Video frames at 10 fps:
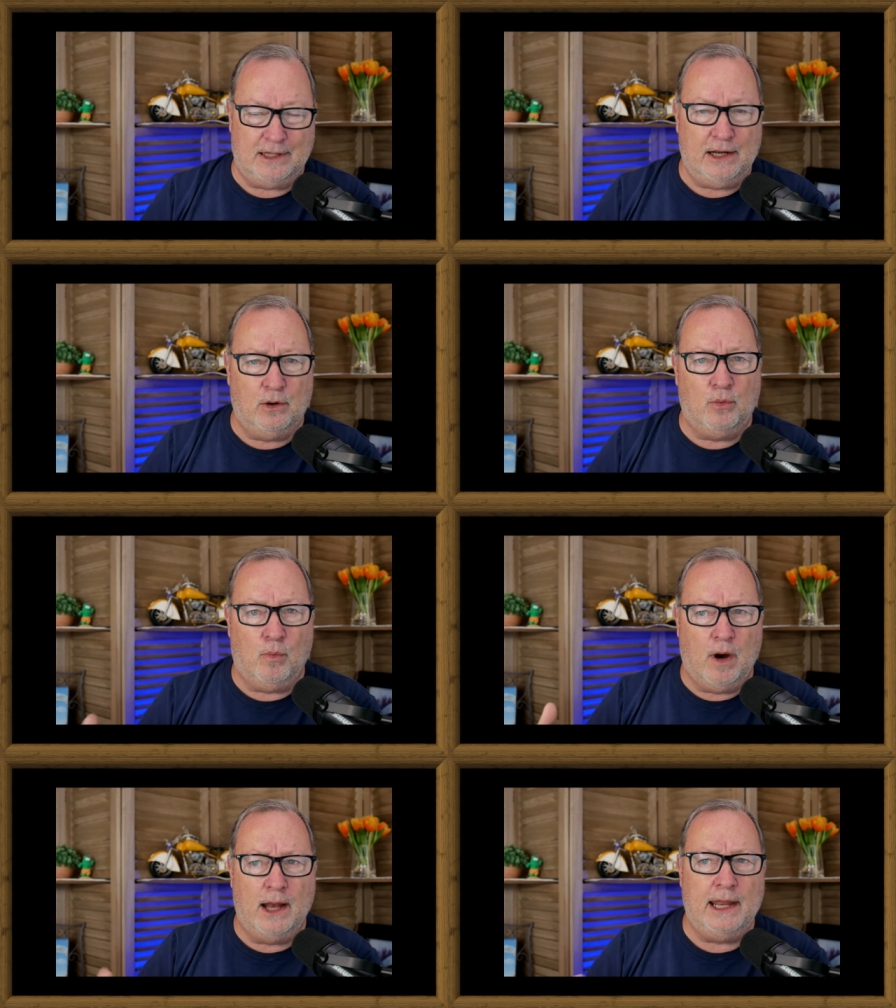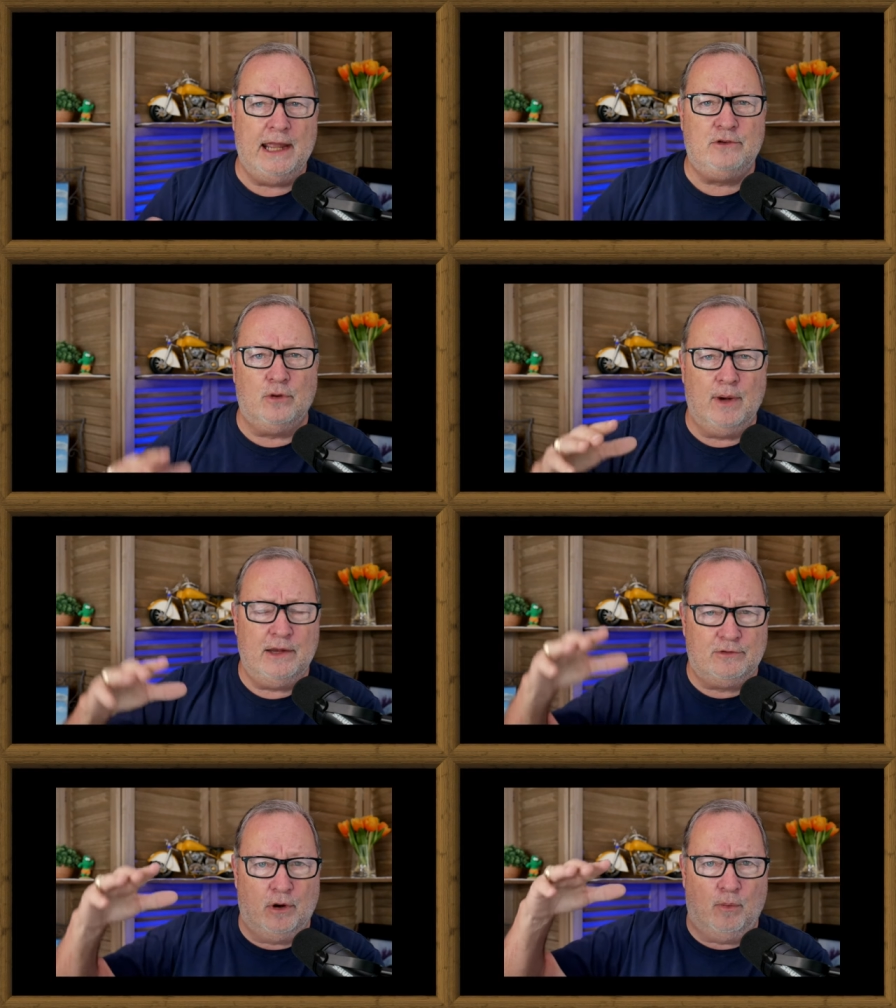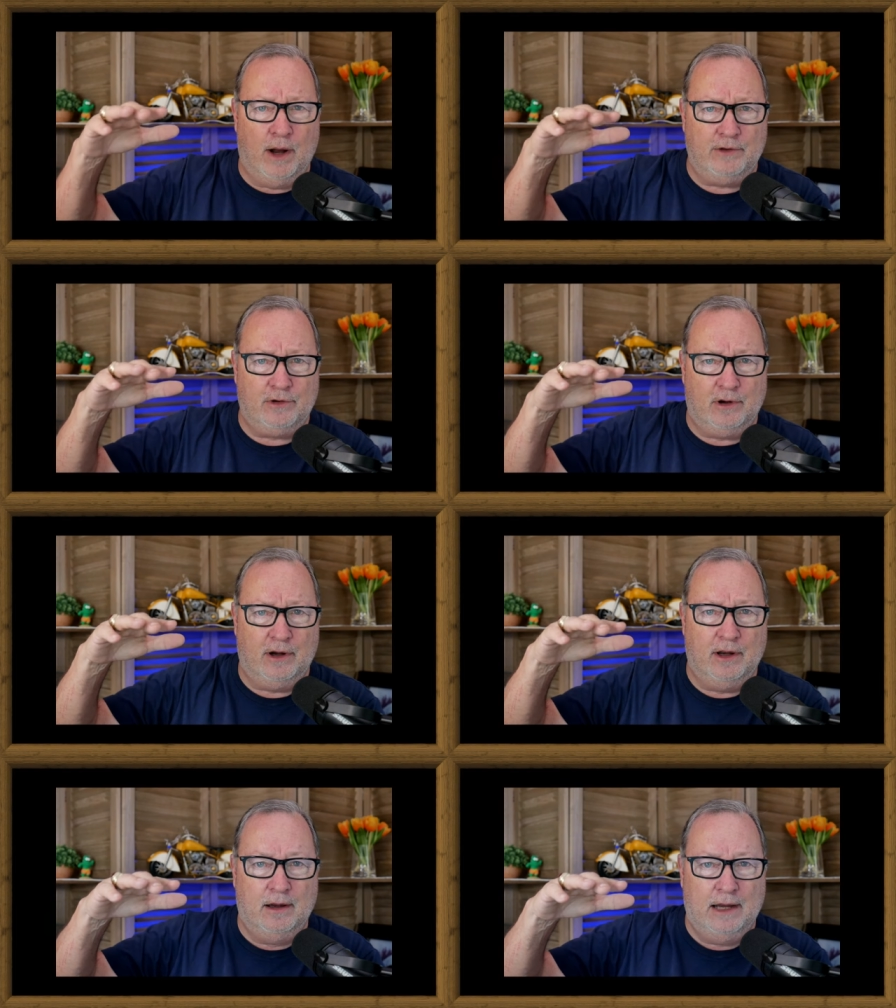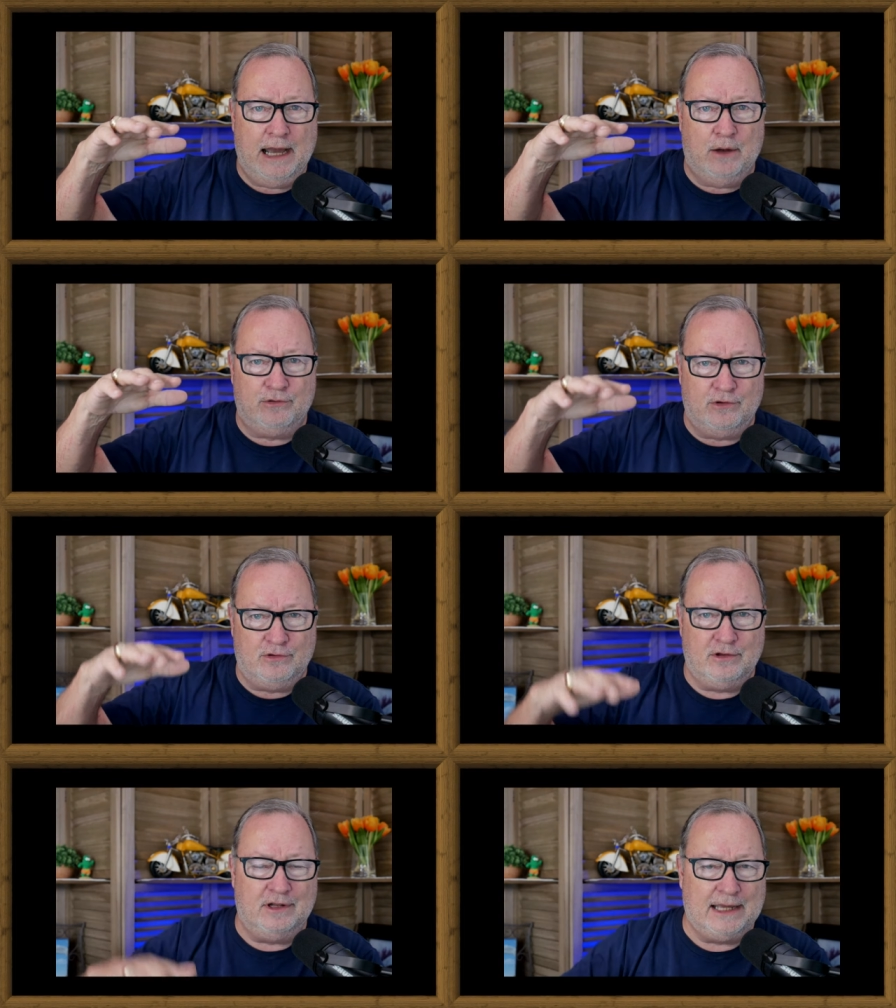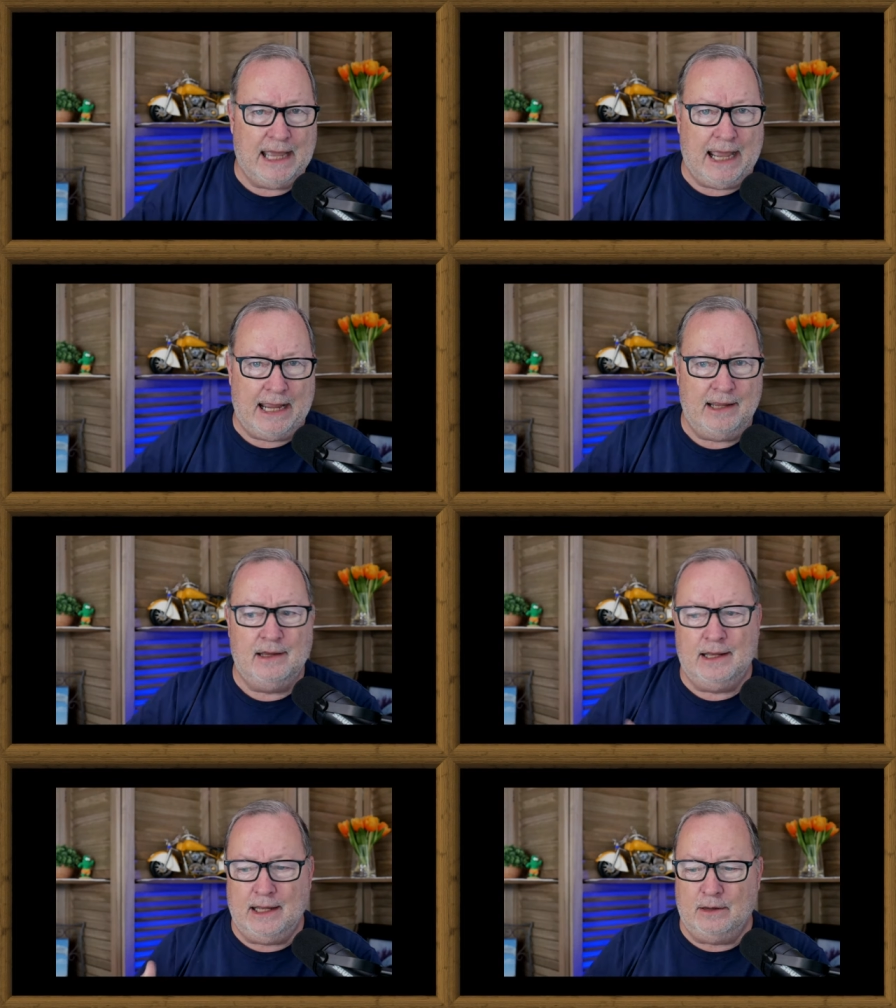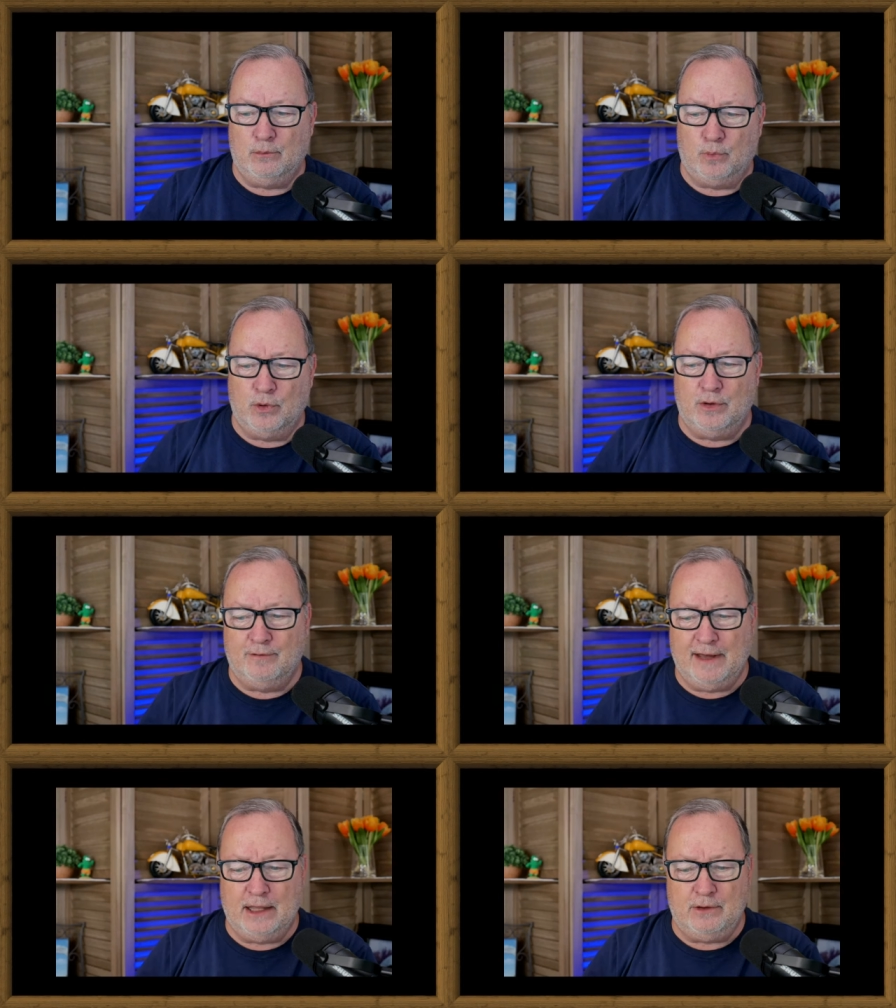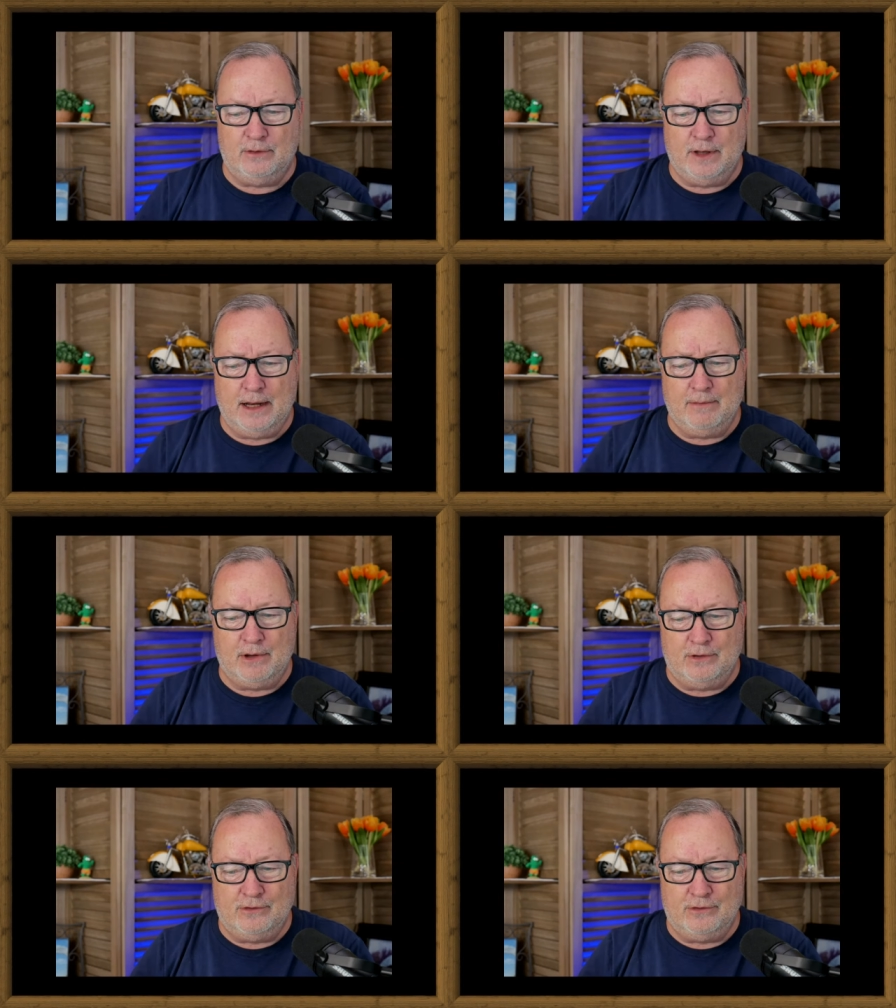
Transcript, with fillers: They don't want HOAs don't want your houses to decay and ruin the value of the neighborhood.